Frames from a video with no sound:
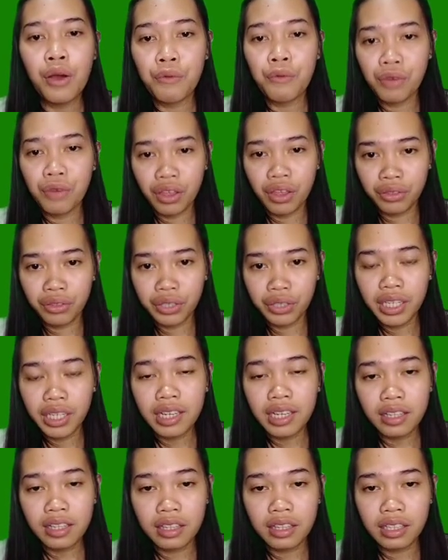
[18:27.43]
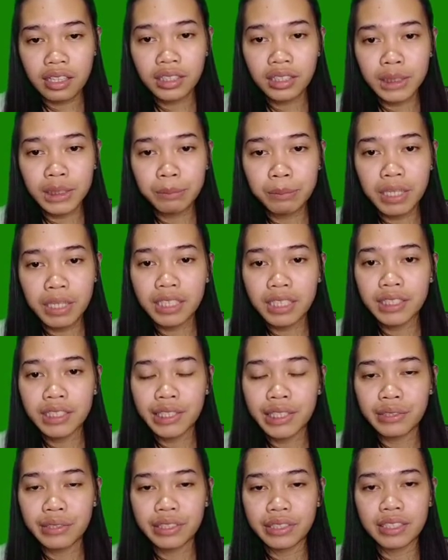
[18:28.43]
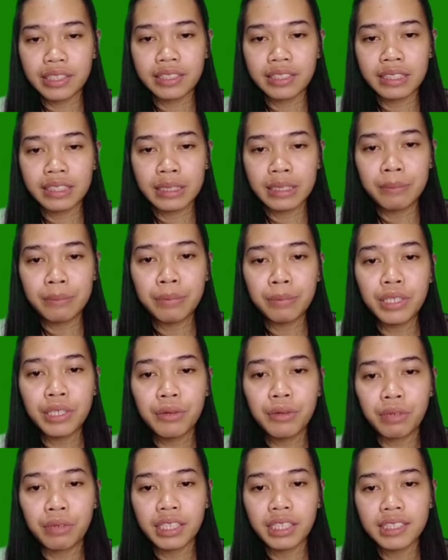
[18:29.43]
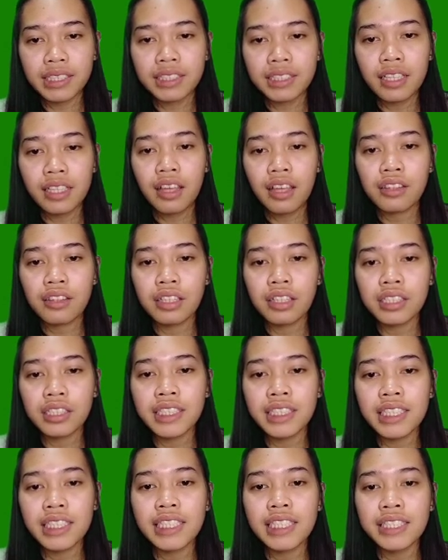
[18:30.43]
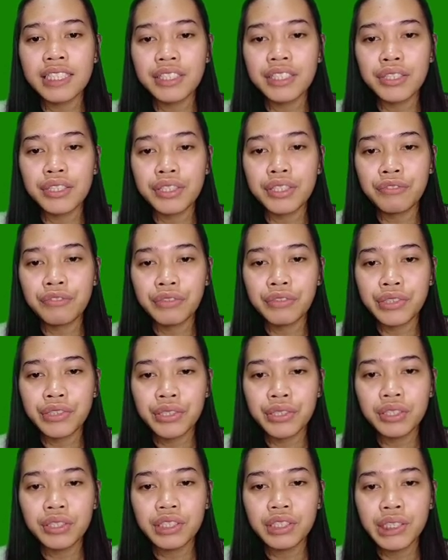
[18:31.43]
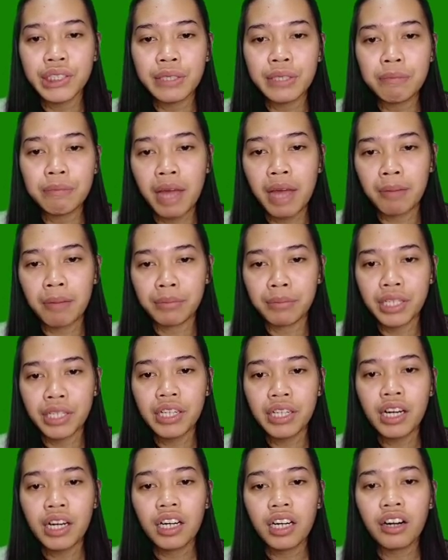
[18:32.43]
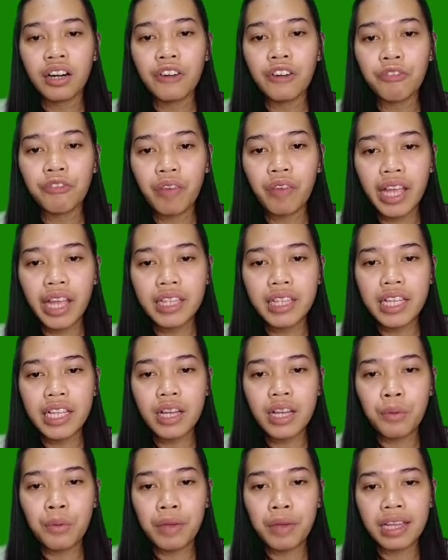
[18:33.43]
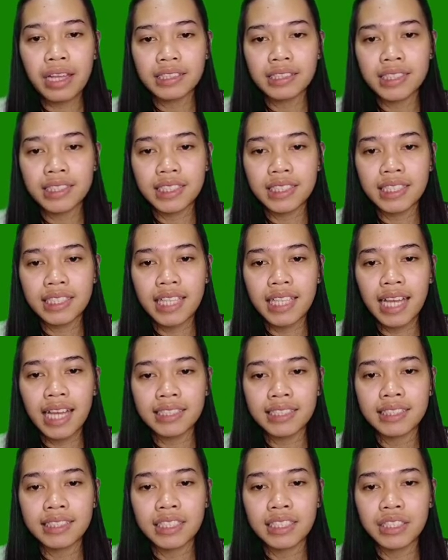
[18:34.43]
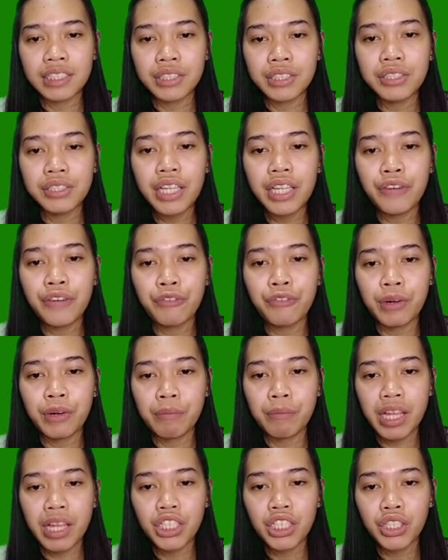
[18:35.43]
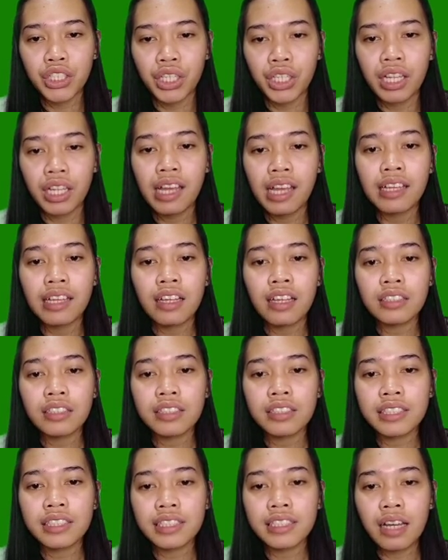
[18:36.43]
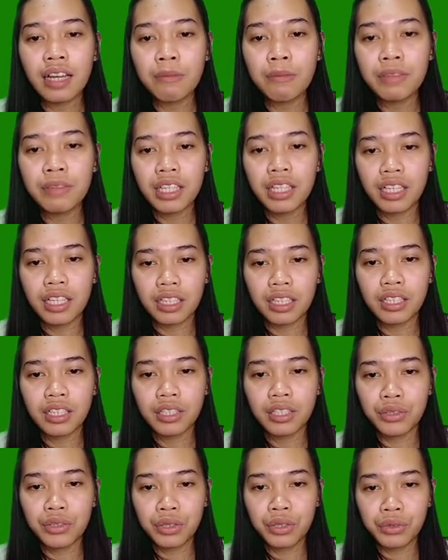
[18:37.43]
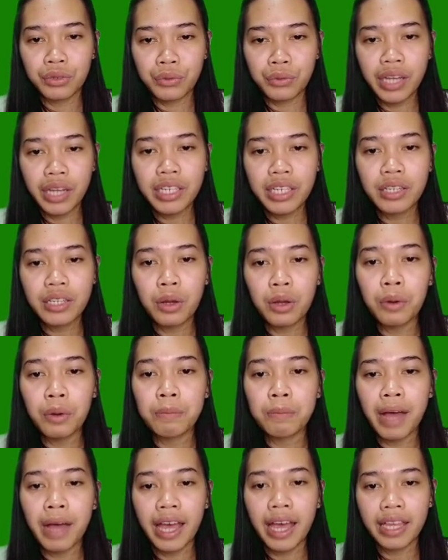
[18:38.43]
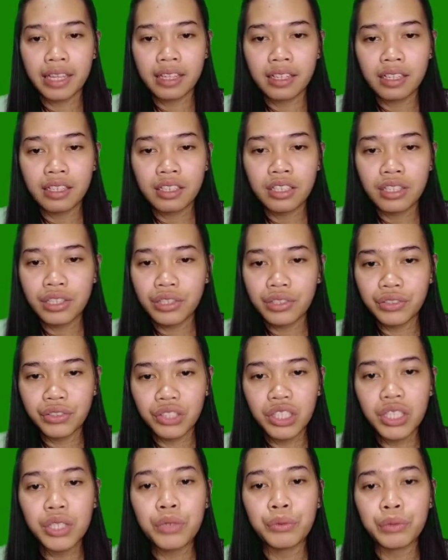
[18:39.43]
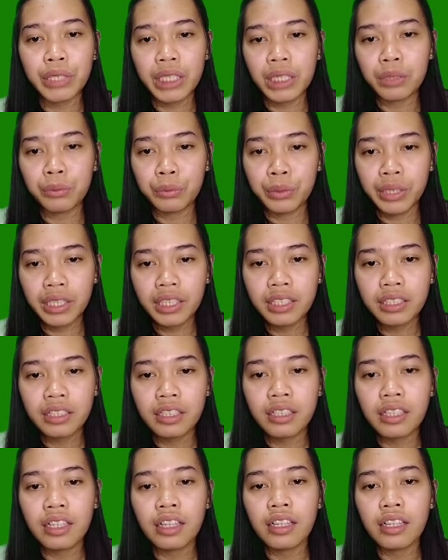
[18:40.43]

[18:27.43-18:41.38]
Whether this means using simpler words that are easier for you to remember or finding a way to connect the new information to something you already know by using real-world